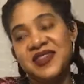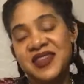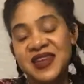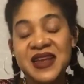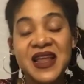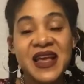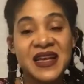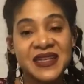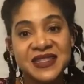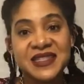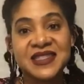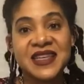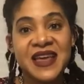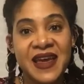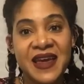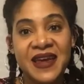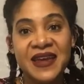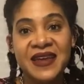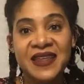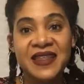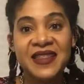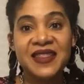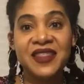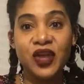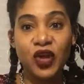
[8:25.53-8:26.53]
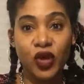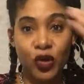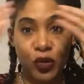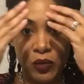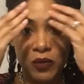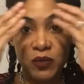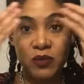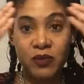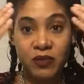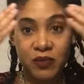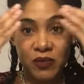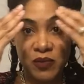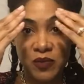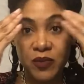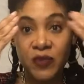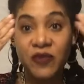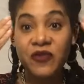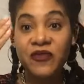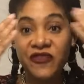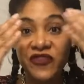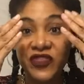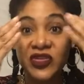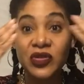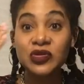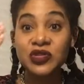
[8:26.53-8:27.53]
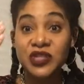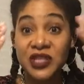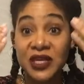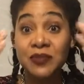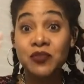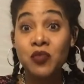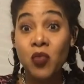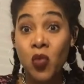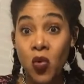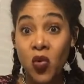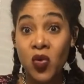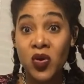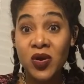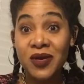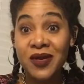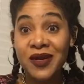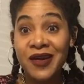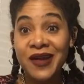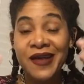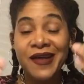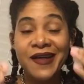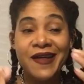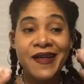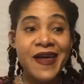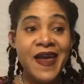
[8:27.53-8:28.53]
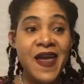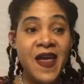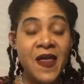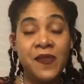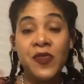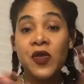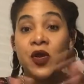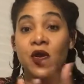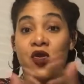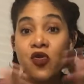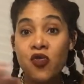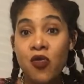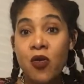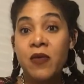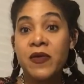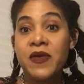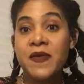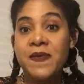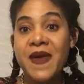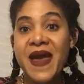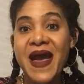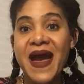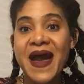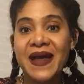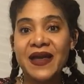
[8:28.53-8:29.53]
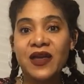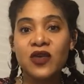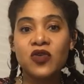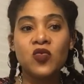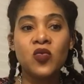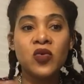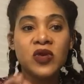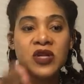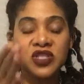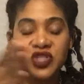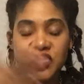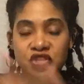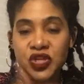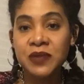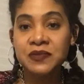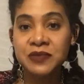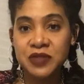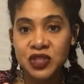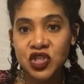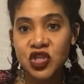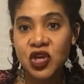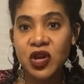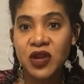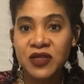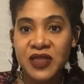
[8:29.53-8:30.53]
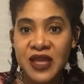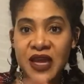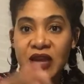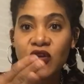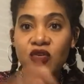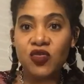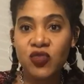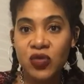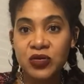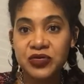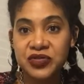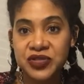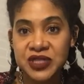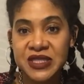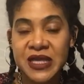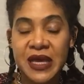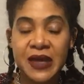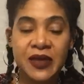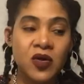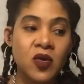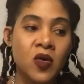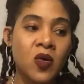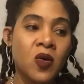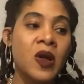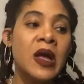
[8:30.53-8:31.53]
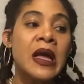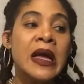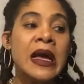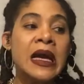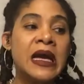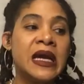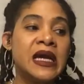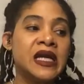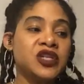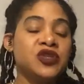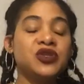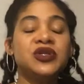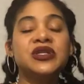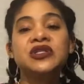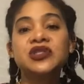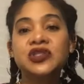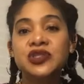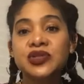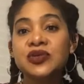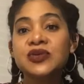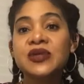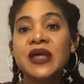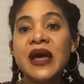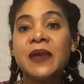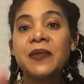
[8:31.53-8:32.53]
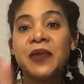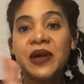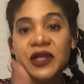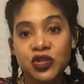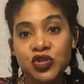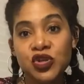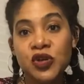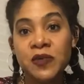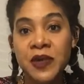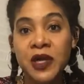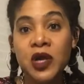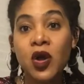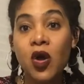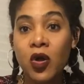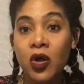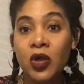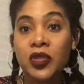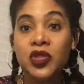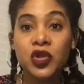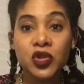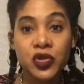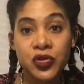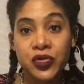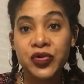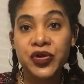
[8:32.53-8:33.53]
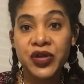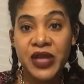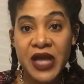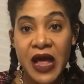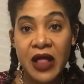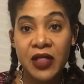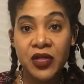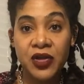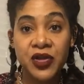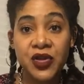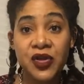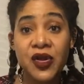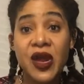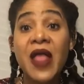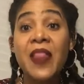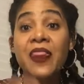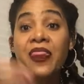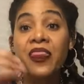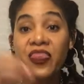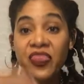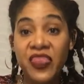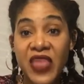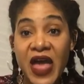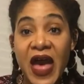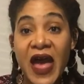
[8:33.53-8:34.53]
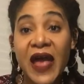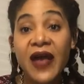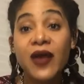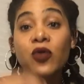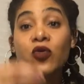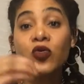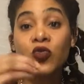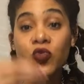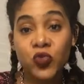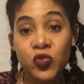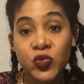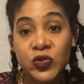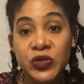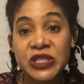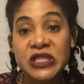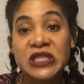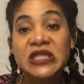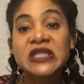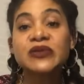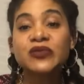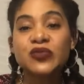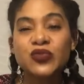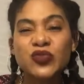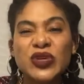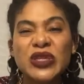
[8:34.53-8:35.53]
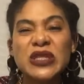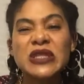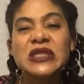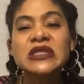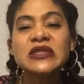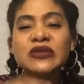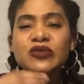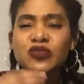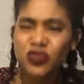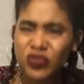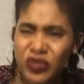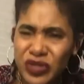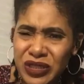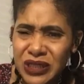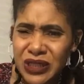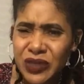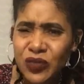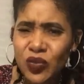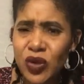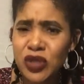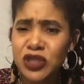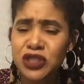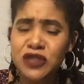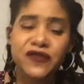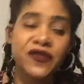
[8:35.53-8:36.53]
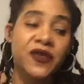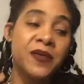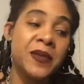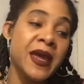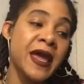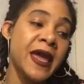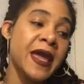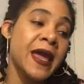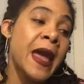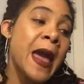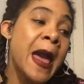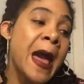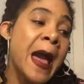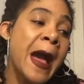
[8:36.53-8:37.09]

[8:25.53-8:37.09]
next day they're filled in more and they're growing back. You want to jumpstart that growth cycle, and you can do that by trimming on the lunar calendar, and that really, really, really works for me.